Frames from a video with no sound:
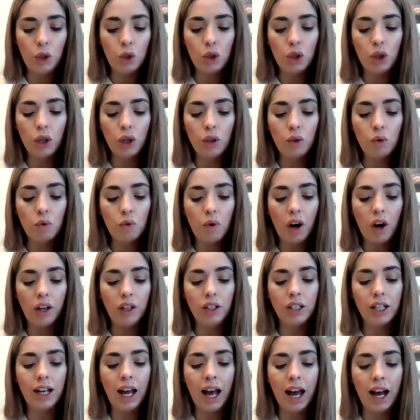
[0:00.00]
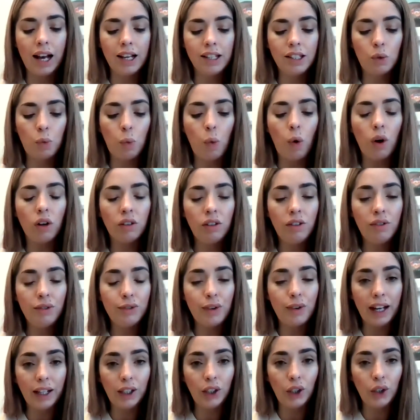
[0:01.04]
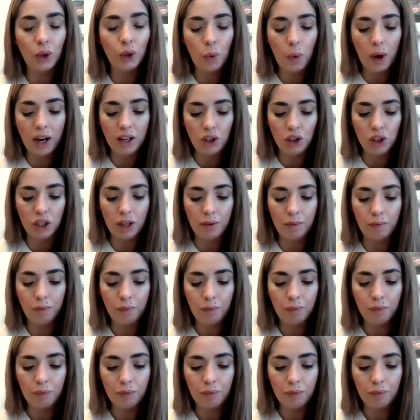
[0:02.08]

he turned round and asked one final question.